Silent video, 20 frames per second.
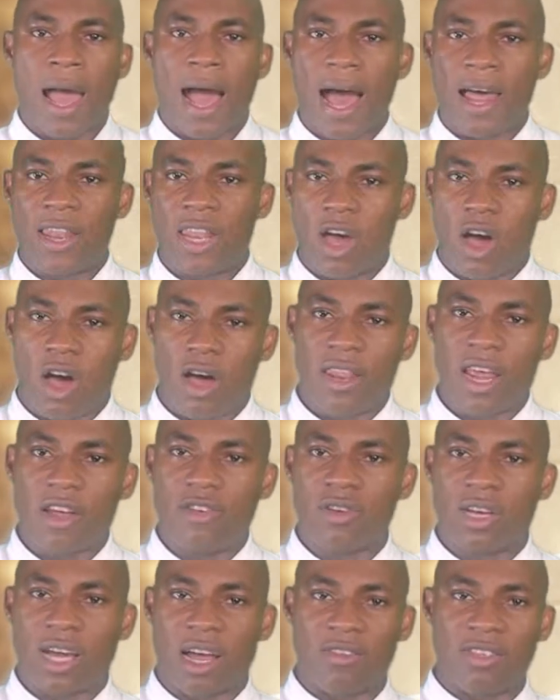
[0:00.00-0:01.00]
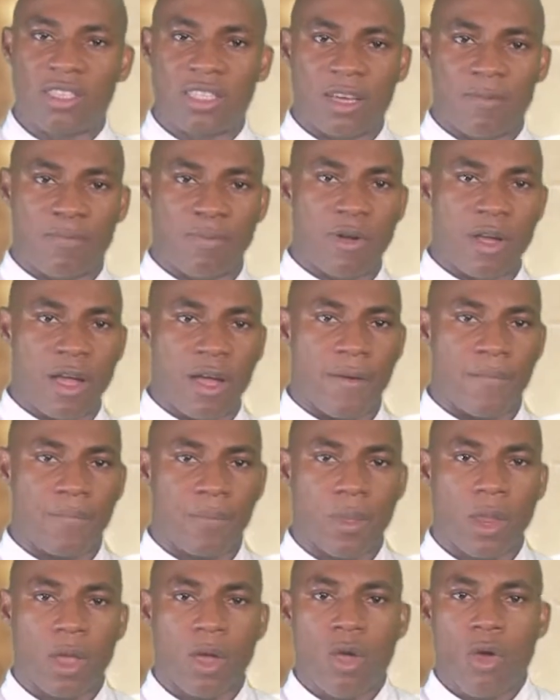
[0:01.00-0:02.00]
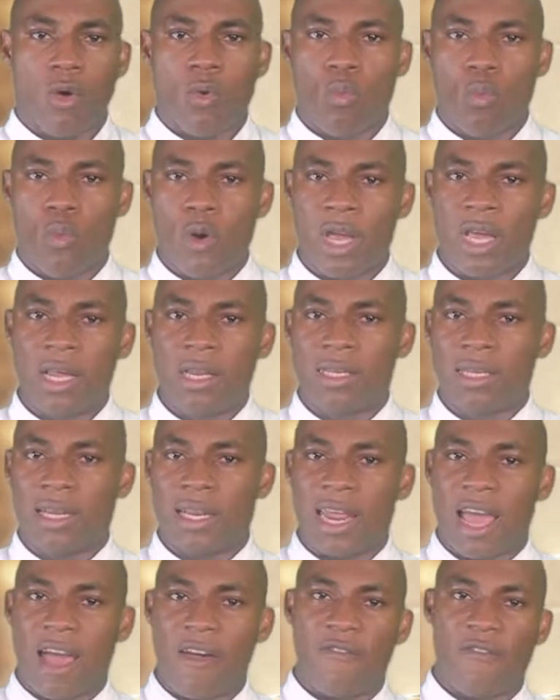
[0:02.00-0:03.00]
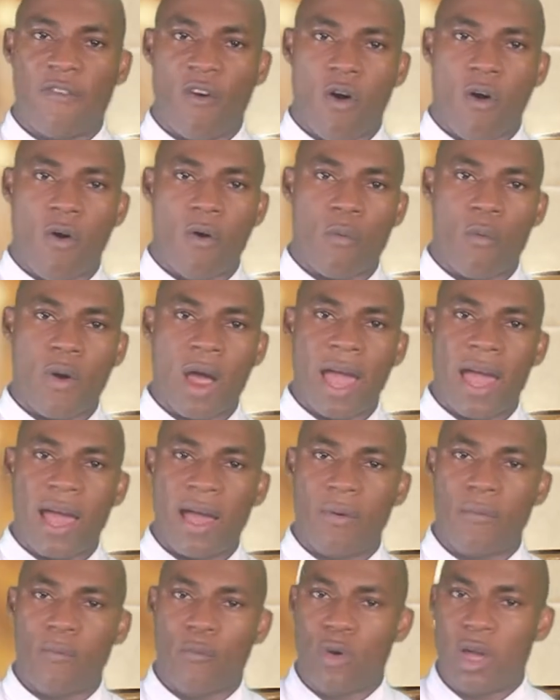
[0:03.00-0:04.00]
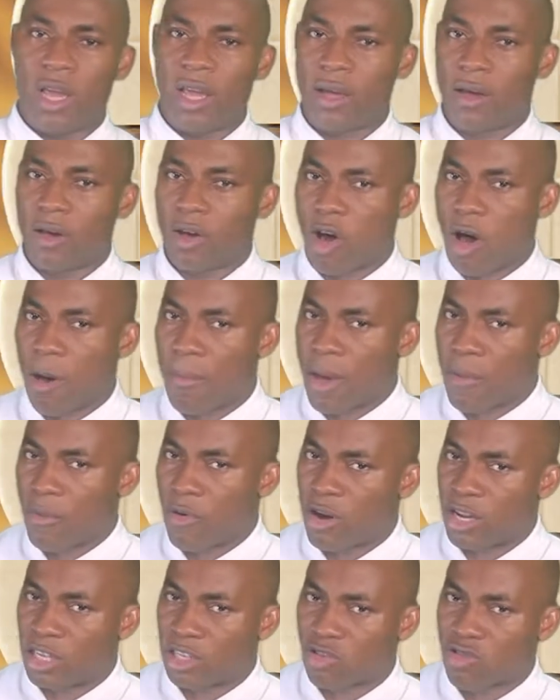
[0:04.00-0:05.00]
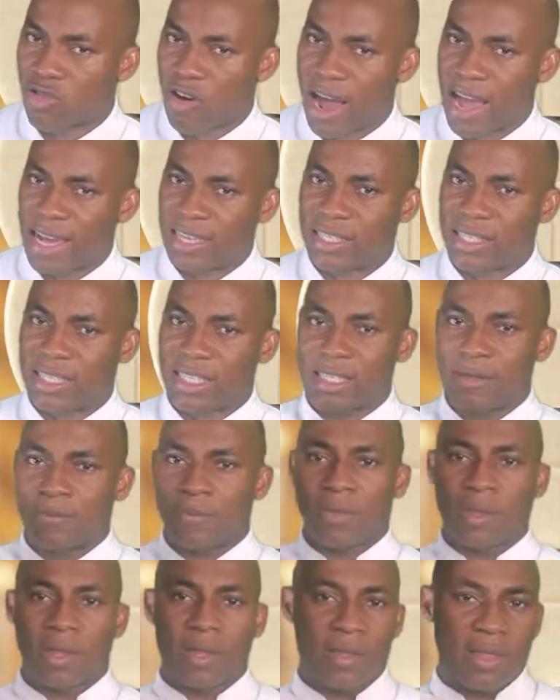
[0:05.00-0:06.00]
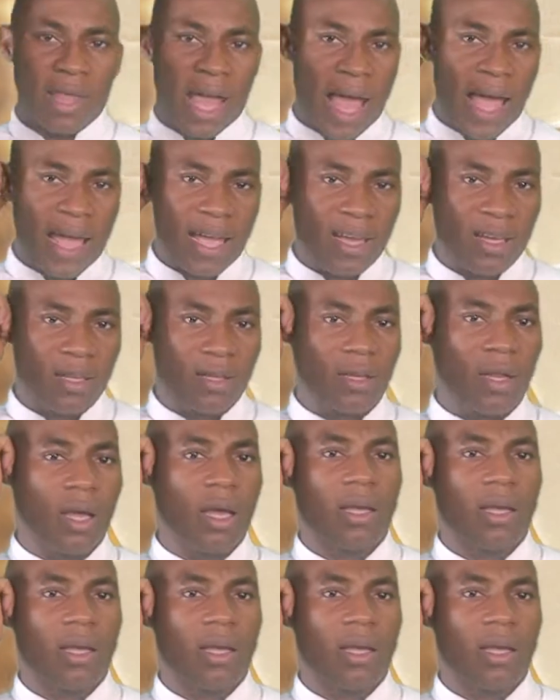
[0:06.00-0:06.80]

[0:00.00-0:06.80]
and the other Eucharistic prayer. We therefore, where we commemorate Christ's dying,